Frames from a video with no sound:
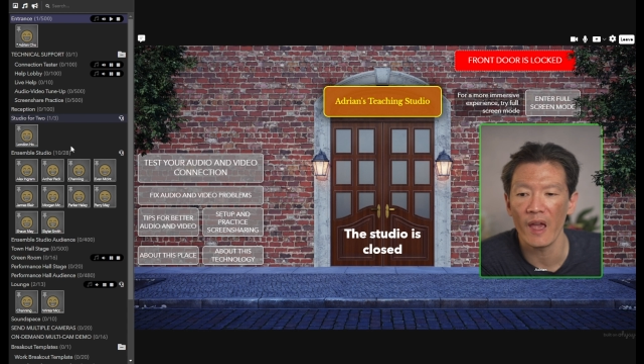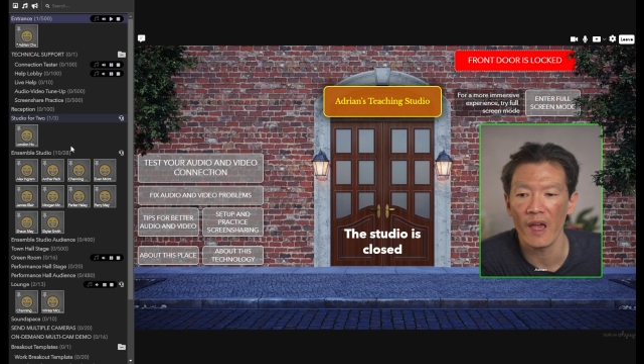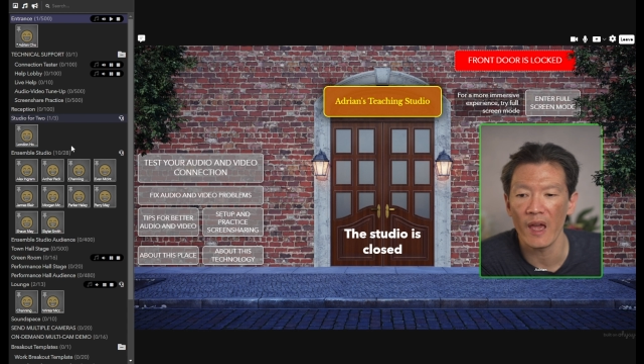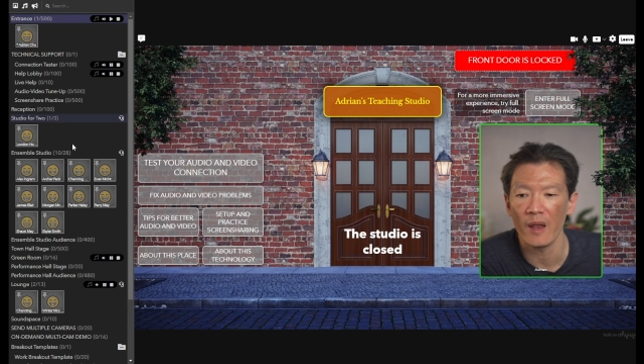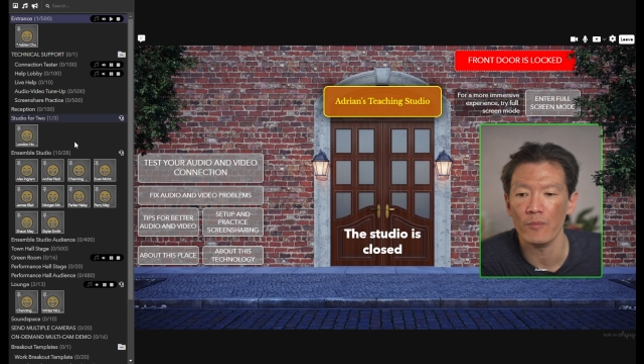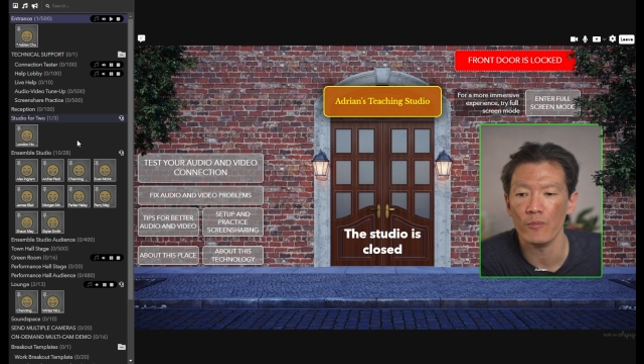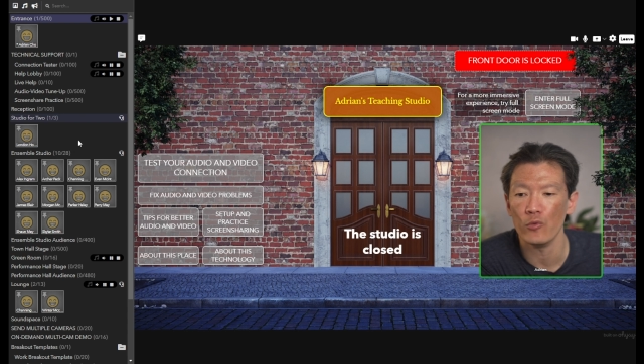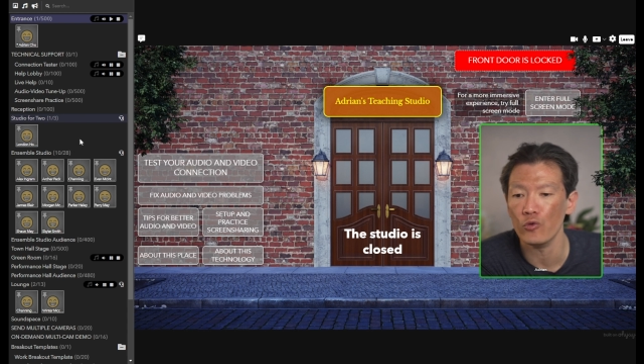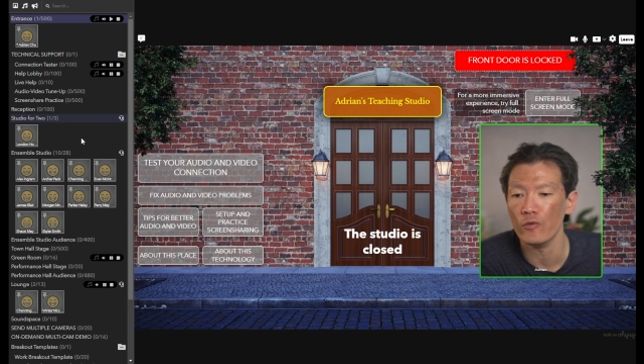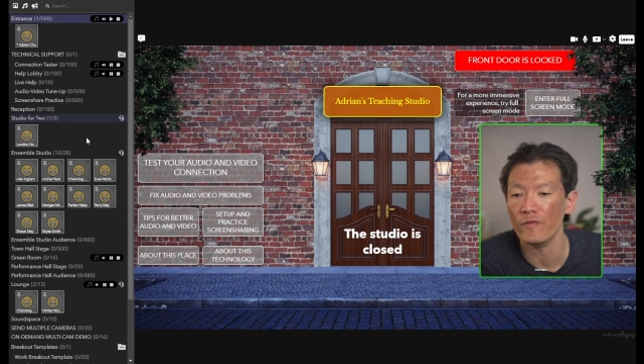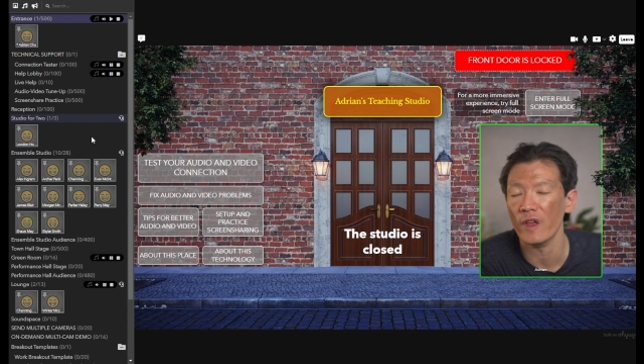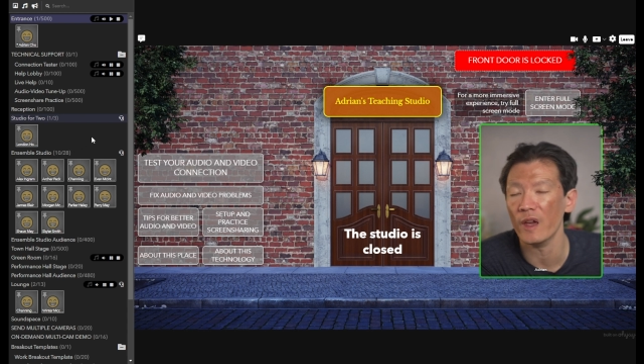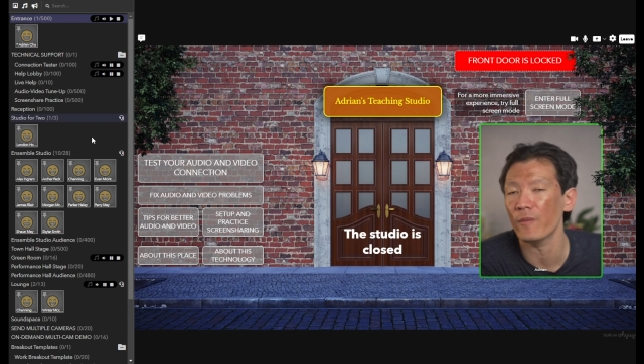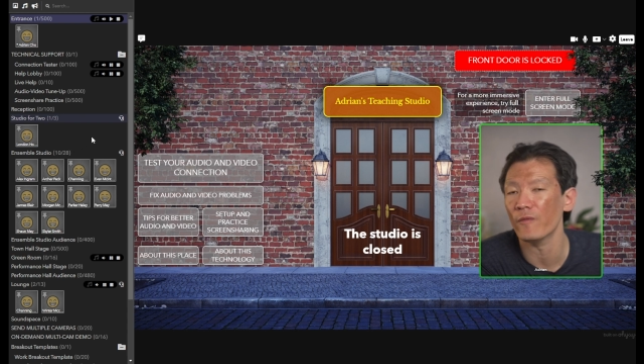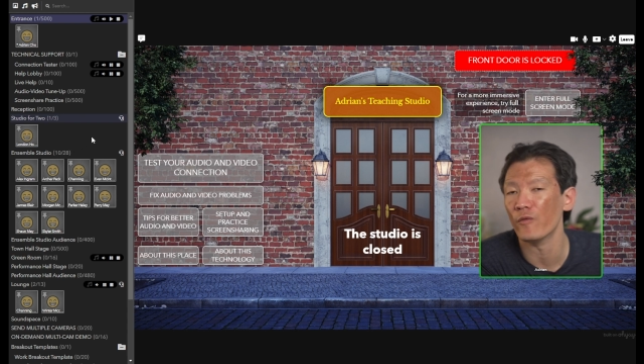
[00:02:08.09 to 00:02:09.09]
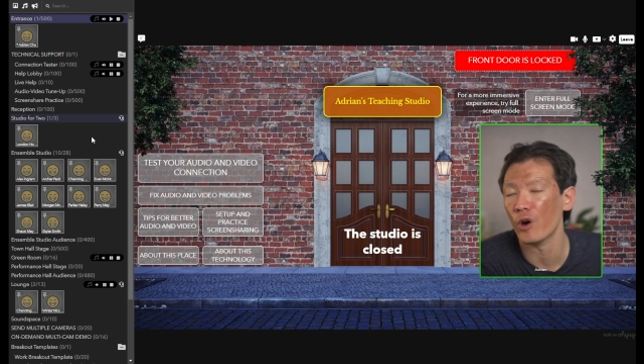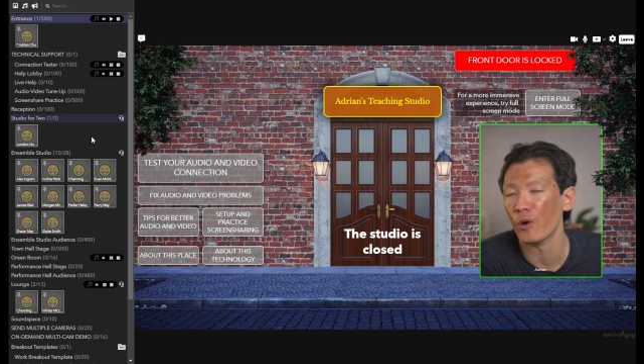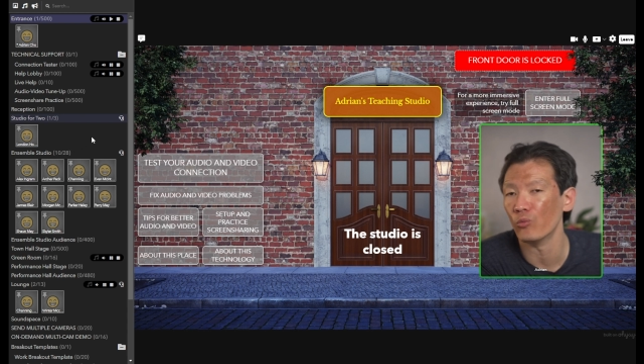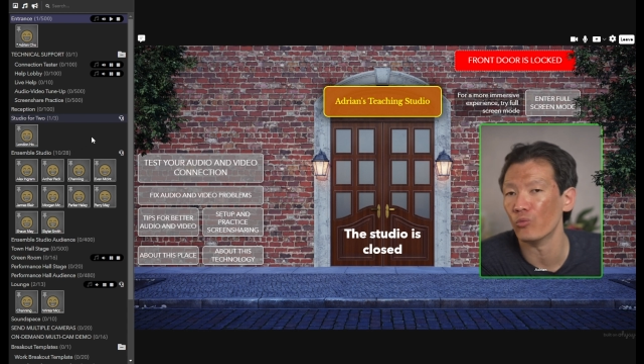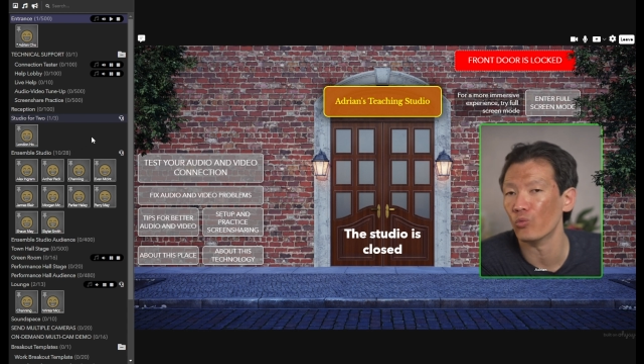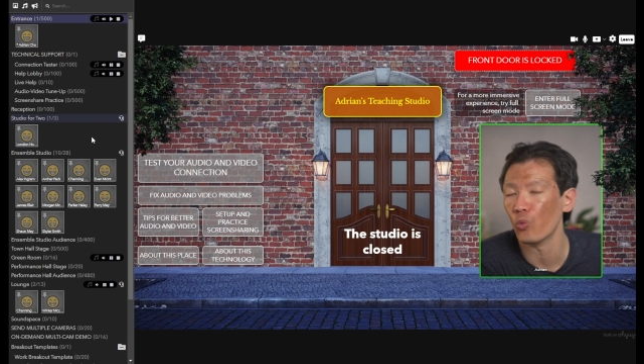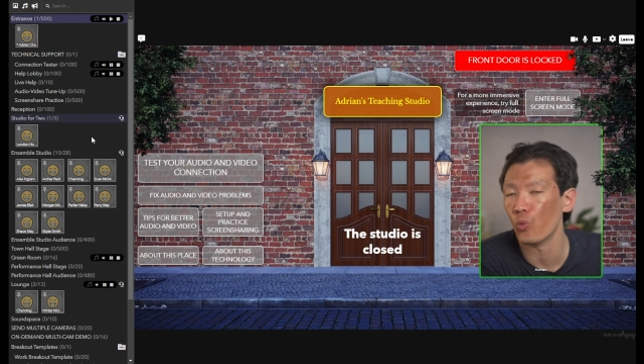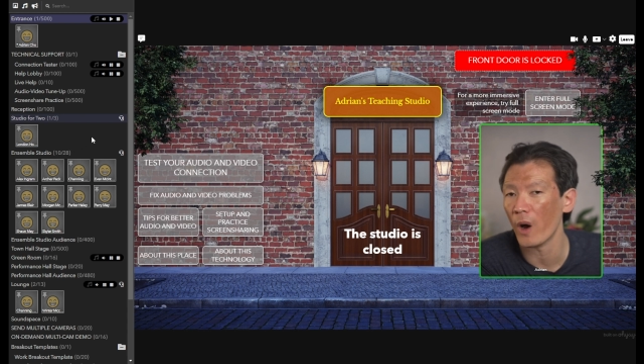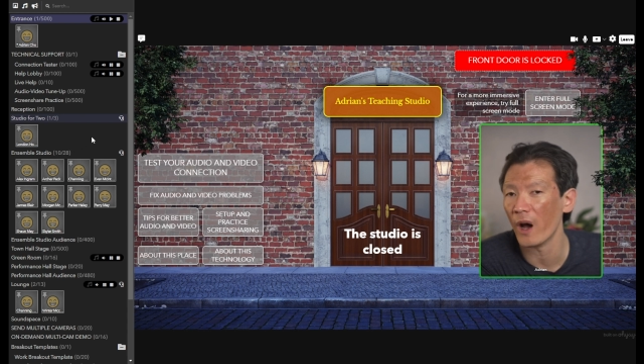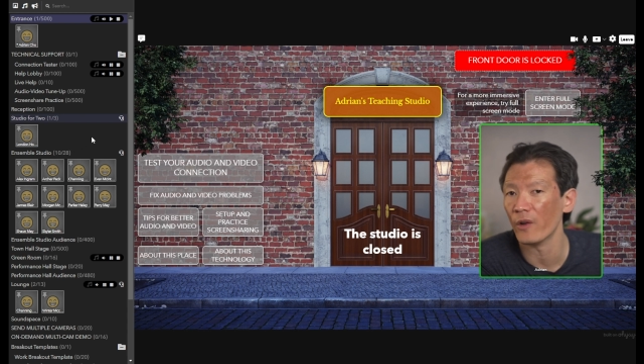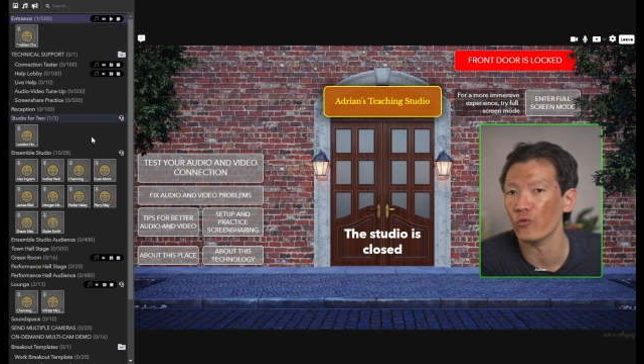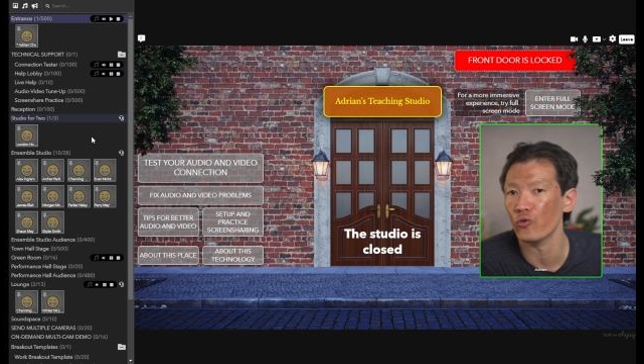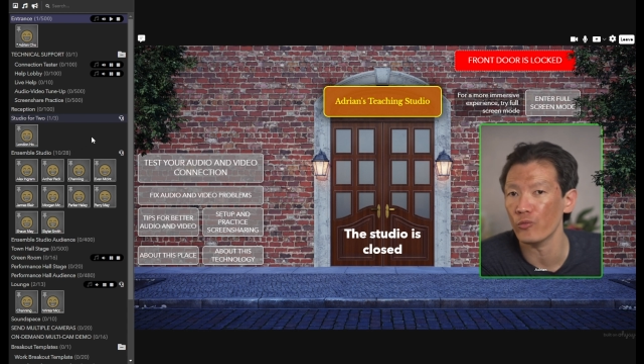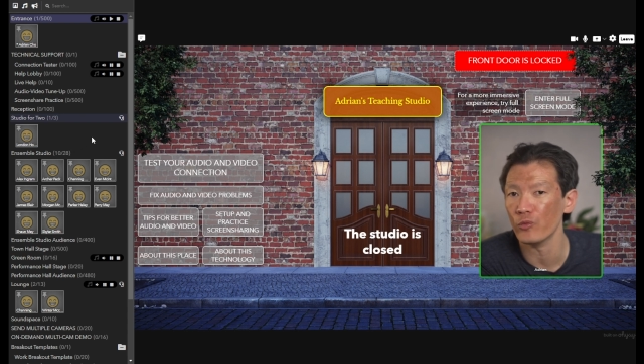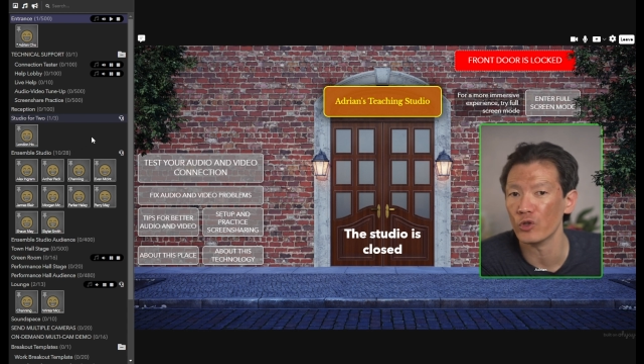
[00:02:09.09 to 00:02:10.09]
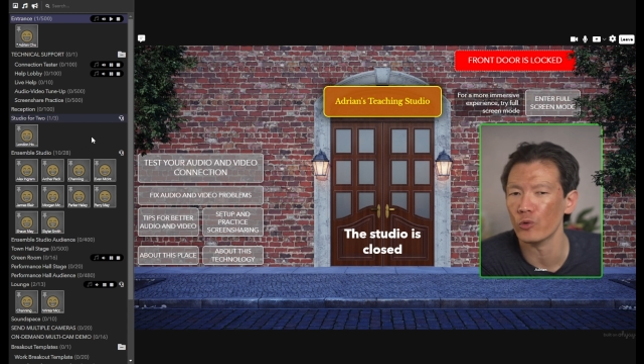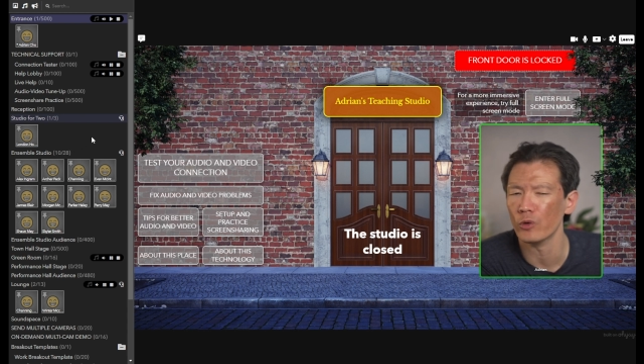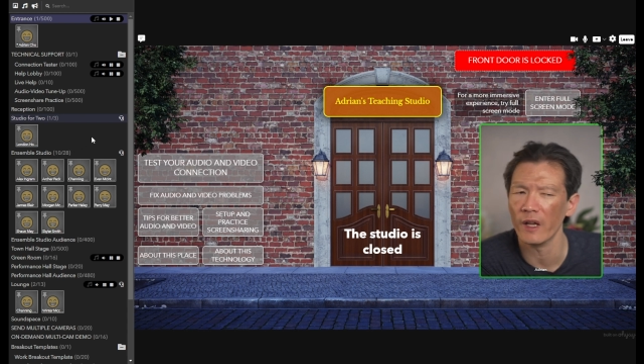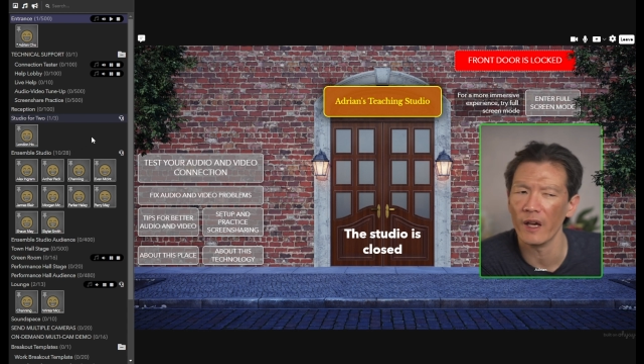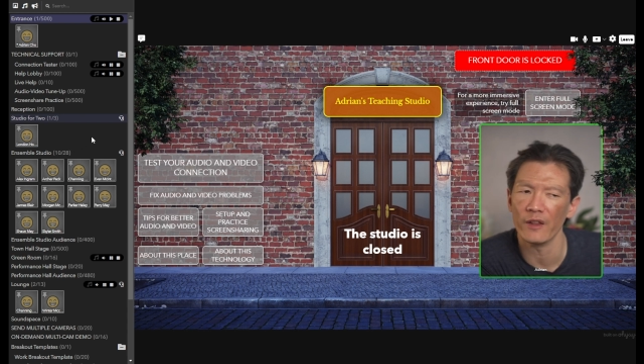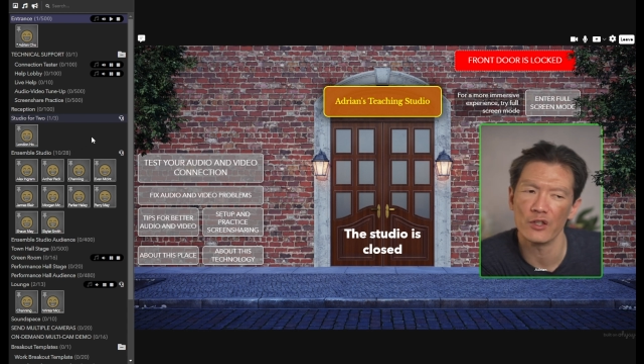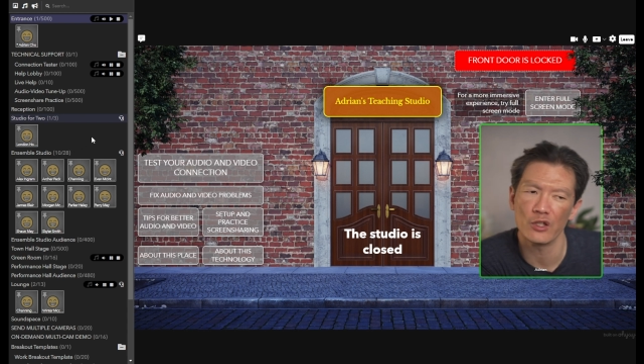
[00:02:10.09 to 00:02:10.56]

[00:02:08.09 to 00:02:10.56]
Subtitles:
and move them from one room to another.